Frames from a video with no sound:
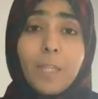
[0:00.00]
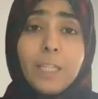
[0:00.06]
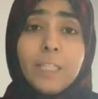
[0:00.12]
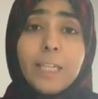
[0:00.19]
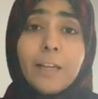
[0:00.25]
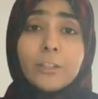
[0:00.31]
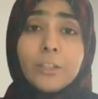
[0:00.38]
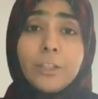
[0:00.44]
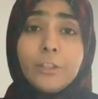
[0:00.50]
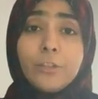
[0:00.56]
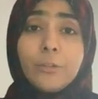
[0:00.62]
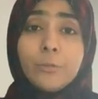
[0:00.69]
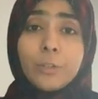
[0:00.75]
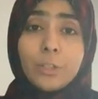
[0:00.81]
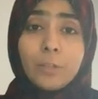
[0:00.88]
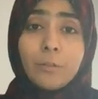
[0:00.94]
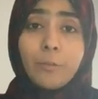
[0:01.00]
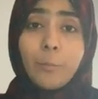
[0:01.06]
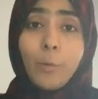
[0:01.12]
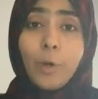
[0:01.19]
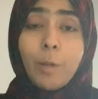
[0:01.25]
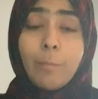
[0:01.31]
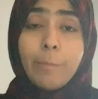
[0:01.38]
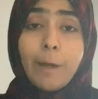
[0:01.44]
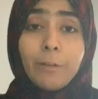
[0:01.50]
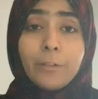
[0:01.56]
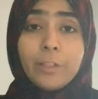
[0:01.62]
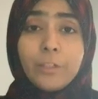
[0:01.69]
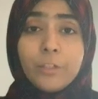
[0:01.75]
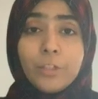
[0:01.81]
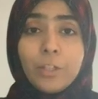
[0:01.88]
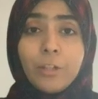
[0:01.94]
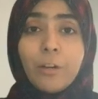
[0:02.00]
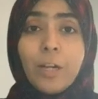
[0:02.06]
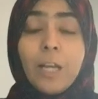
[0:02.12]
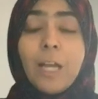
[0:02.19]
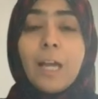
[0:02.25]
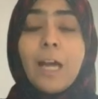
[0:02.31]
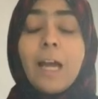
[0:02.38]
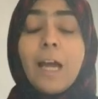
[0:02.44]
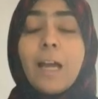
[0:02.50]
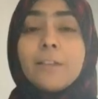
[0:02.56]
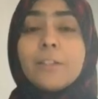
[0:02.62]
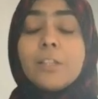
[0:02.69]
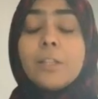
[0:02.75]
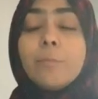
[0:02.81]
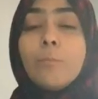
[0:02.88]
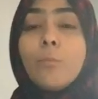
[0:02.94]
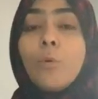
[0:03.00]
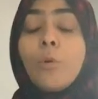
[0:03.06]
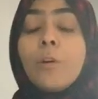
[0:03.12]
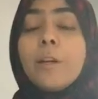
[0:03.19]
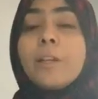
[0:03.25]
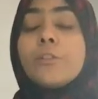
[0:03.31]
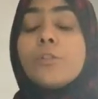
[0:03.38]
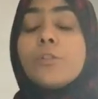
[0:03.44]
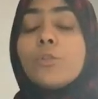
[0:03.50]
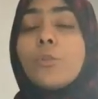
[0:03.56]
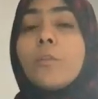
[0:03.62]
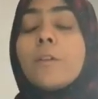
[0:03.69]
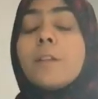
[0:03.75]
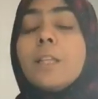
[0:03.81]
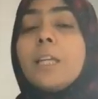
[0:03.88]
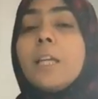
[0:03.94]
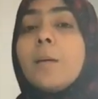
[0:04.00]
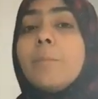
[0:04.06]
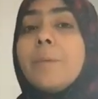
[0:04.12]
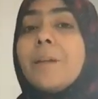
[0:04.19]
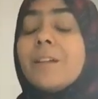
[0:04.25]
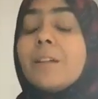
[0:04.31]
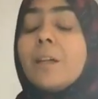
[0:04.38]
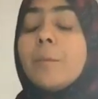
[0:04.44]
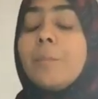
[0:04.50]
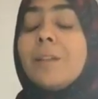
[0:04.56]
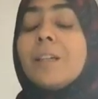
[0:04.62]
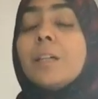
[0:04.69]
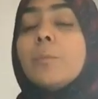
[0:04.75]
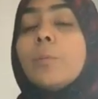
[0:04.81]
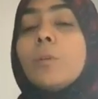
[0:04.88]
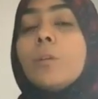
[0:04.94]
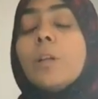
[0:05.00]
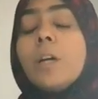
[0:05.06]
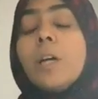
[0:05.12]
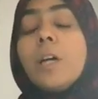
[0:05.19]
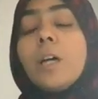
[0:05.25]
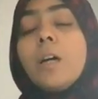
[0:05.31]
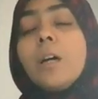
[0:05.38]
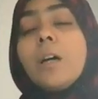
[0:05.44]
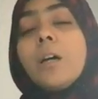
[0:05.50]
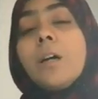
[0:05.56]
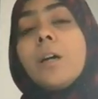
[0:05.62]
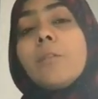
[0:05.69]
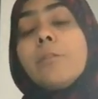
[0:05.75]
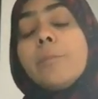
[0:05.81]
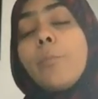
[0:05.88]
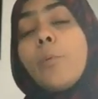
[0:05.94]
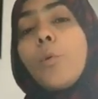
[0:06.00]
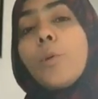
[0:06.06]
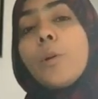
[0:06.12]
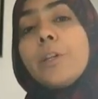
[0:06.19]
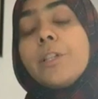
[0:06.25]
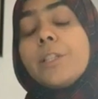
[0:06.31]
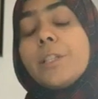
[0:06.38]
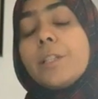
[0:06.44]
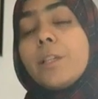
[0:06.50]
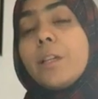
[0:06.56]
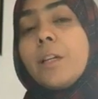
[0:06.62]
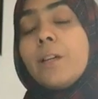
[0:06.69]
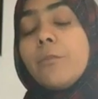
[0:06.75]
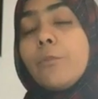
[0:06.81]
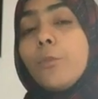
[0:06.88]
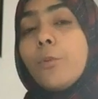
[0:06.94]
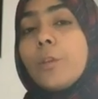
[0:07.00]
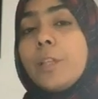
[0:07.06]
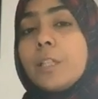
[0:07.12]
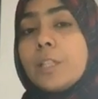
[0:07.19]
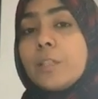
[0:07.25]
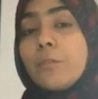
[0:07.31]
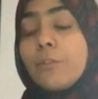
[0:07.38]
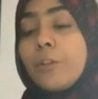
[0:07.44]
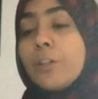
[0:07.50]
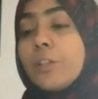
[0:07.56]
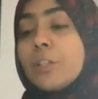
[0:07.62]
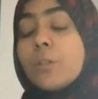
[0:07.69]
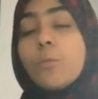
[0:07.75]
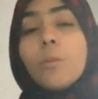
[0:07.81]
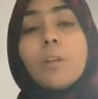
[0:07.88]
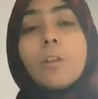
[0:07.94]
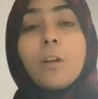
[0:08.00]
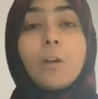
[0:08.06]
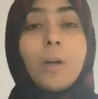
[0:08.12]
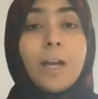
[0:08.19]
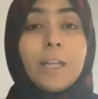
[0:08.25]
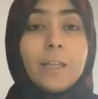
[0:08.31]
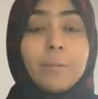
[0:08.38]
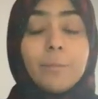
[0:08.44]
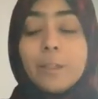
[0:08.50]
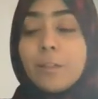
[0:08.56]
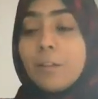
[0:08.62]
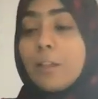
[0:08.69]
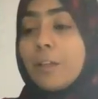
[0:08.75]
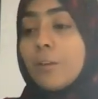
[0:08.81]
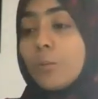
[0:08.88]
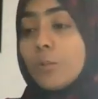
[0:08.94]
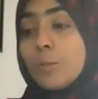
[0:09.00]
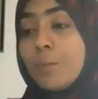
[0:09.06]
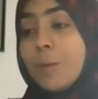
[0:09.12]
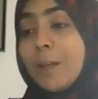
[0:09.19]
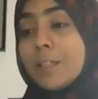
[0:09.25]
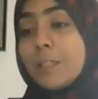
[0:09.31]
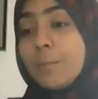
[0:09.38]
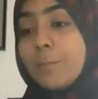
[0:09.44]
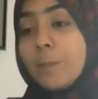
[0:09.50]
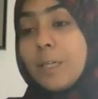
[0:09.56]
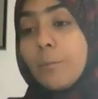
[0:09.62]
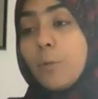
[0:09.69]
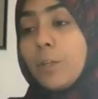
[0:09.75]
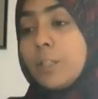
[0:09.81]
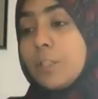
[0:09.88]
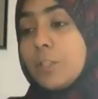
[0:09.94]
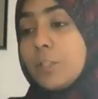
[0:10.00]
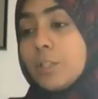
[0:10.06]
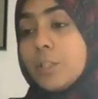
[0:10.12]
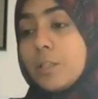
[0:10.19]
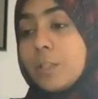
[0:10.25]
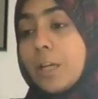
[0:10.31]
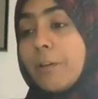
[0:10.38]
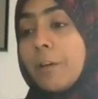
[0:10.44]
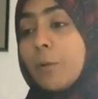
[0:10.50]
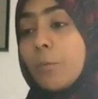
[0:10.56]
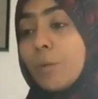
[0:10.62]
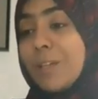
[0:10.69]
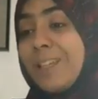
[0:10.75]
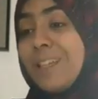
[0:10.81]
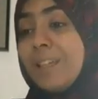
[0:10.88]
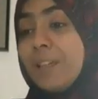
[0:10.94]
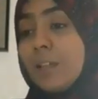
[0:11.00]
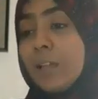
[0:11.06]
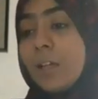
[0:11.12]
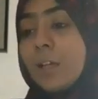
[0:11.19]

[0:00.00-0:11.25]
he actually chooses the report I'm about to share as the more historically applicable report for this verse. Wallahu alam, and Allah knows best. But I'm going to just narrate what he